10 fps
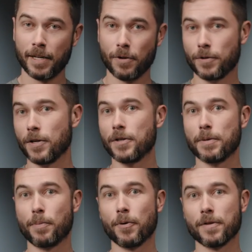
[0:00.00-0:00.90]
It also
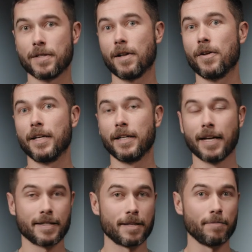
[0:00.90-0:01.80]
supports loading
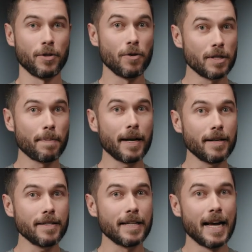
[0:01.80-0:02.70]
custom user
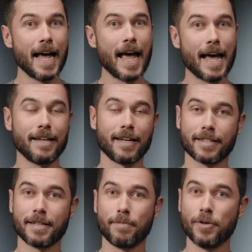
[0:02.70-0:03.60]
buttons and
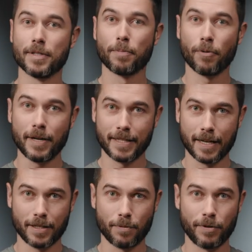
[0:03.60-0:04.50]
custom user
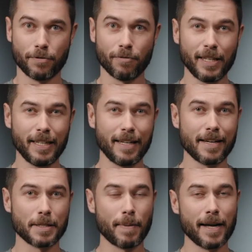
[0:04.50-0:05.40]
presets, which really
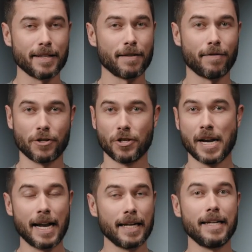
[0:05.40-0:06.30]
expands the
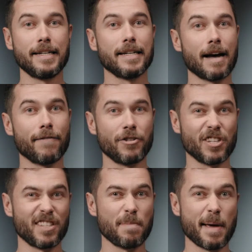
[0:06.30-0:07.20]
functionality to cover
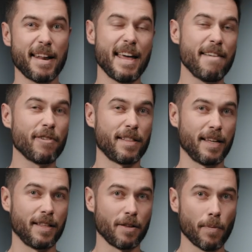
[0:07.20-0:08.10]
just about
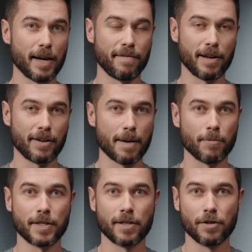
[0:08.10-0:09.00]
everything that one of our
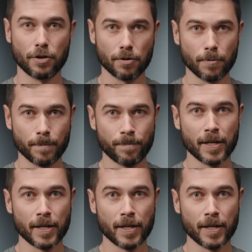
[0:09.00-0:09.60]
cameras can do.